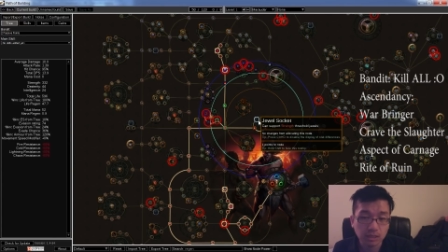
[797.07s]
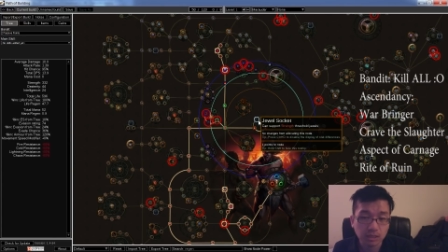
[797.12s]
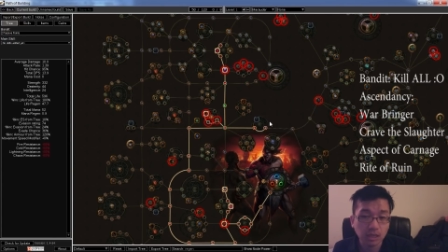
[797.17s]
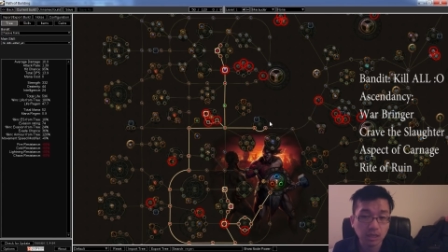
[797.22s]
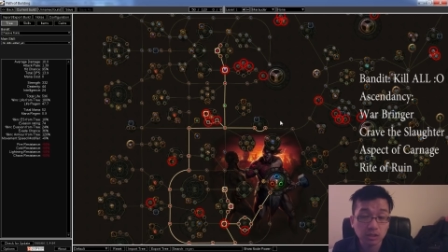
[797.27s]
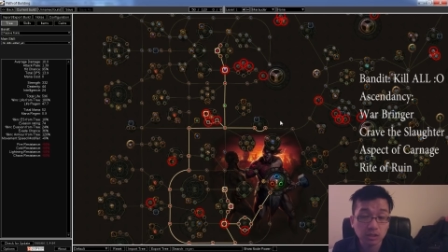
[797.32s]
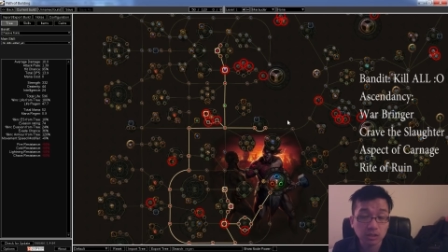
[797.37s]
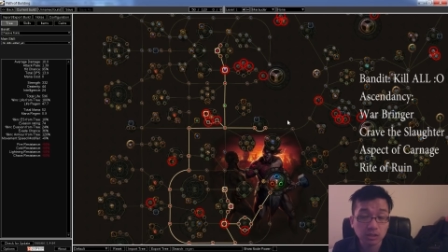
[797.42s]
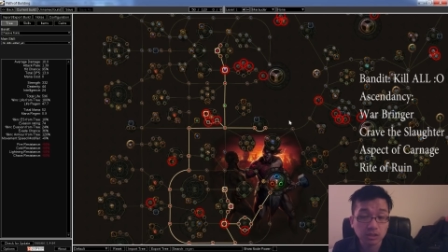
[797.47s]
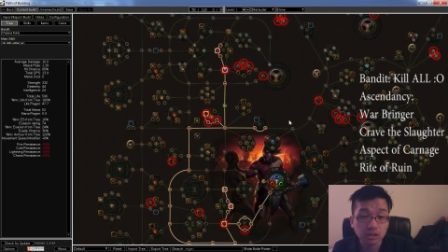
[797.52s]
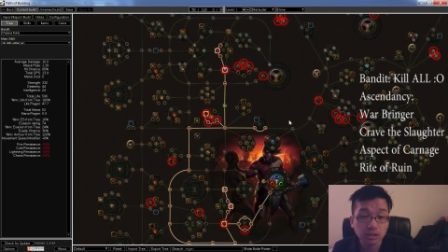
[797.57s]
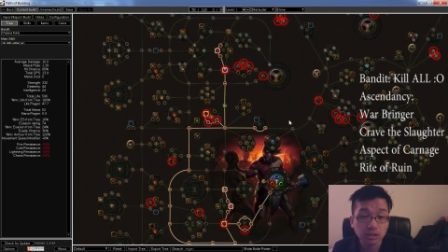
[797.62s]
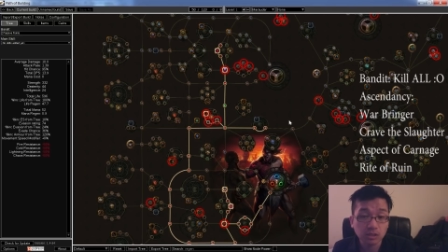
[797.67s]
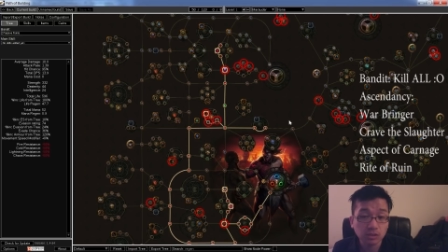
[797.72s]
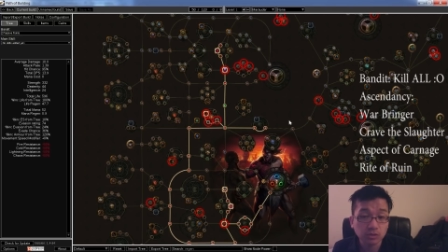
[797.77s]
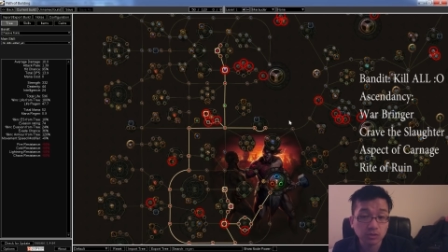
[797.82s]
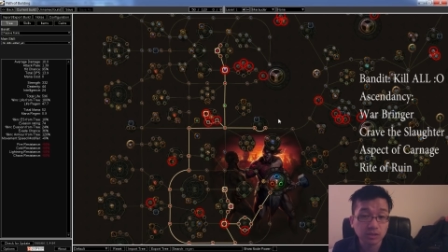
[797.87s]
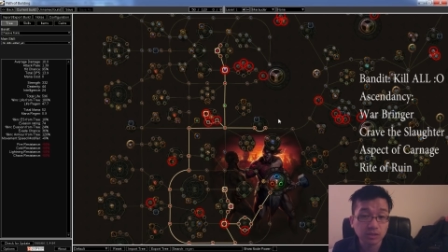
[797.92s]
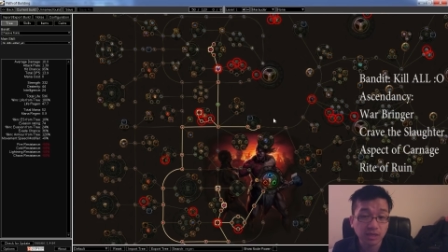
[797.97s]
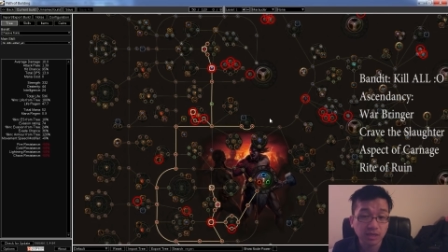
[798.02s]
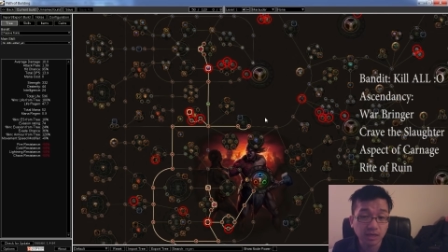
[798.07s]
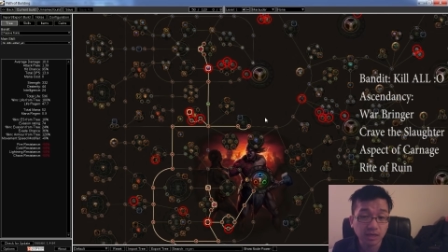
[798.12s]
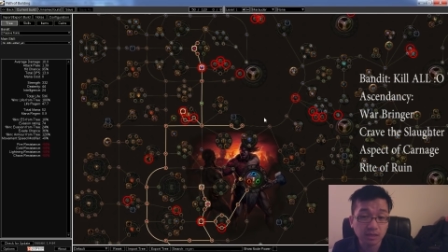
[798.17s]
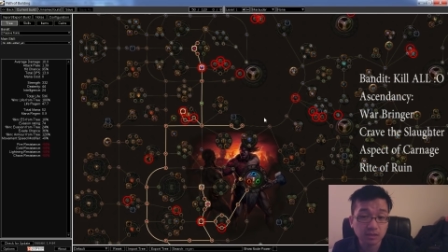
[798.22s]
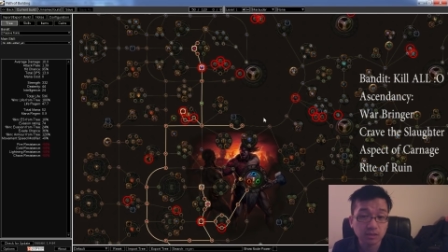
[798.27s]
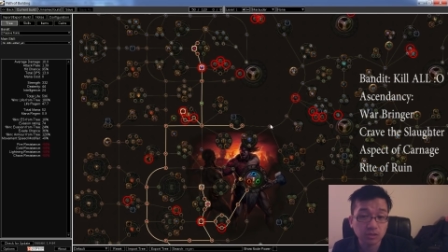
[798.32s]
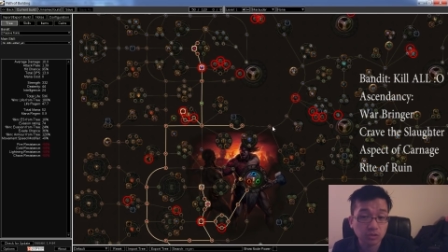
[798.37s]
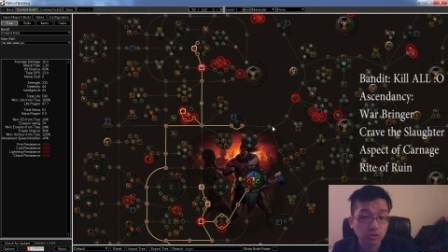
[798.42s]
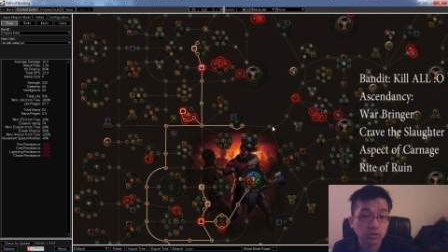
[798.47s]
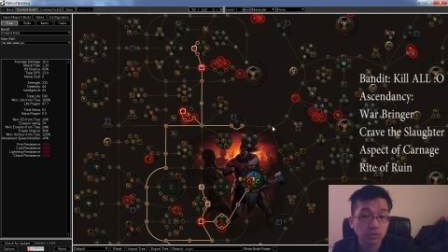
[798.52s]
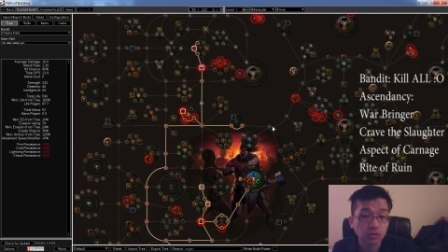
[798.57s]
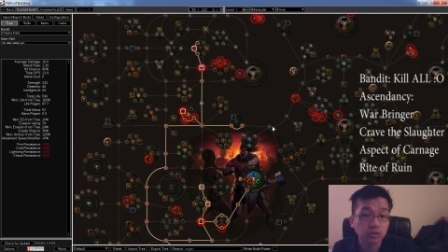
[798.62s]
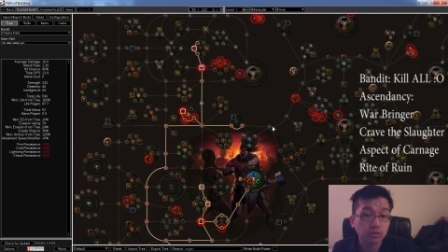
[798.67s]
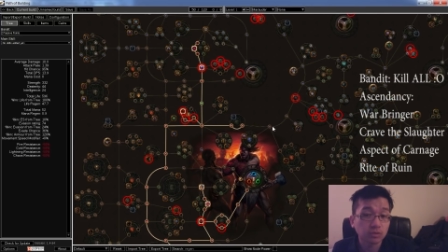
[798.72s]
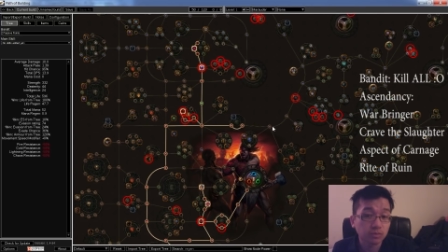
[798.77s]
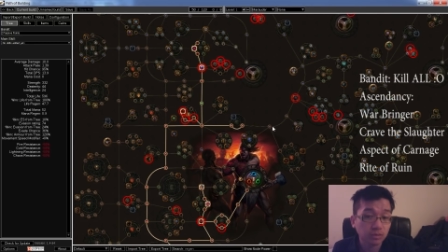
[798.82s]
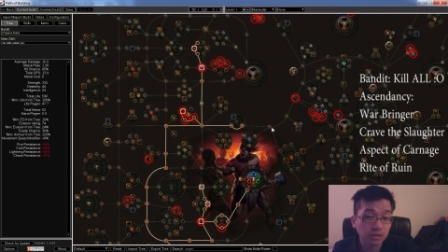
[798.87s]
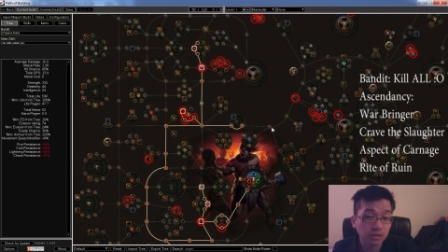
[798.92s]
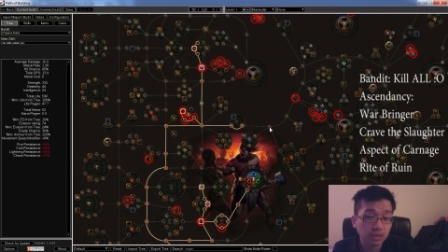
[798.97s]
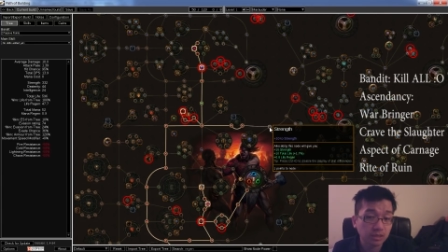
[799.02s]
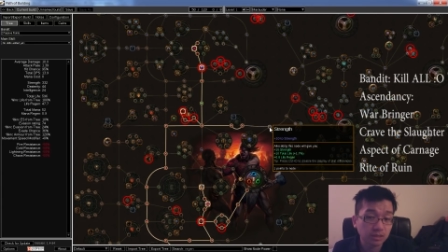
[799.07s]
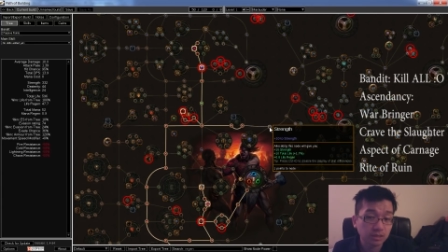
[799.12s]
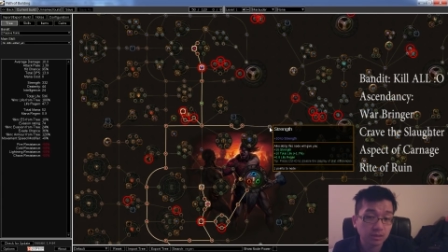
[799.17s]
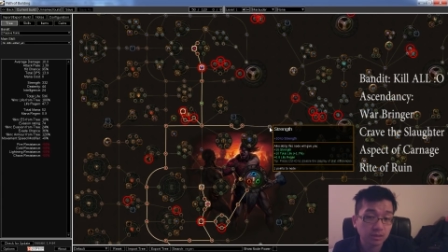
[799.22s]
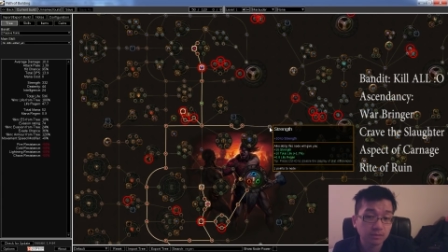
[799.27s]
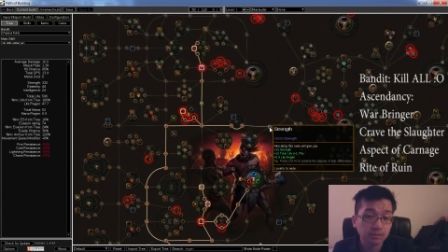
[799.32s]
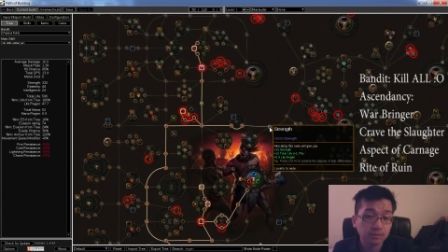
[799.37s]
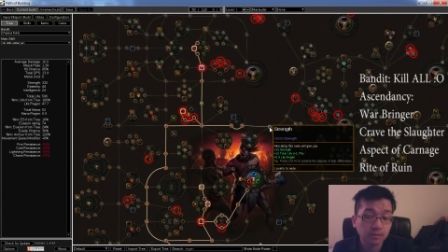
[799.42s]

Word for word: until you get the jewels put in them.